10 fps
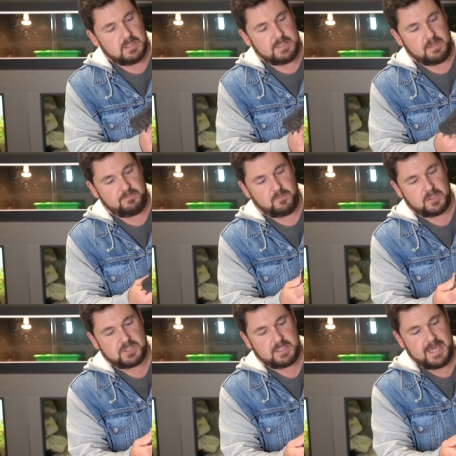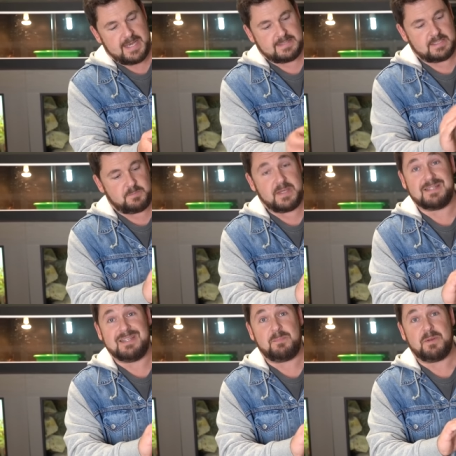that unfortunately has this
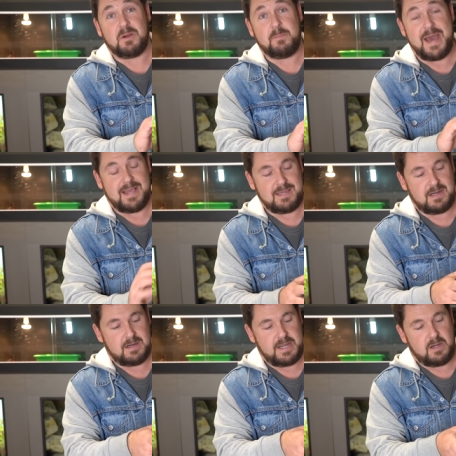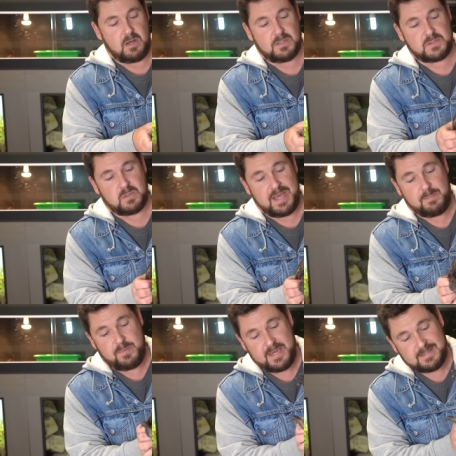big dip in her back here and also a
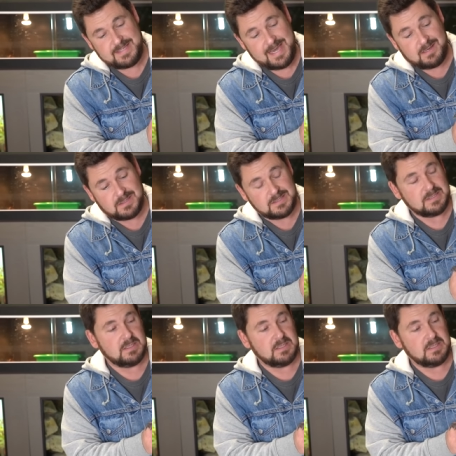pigtail.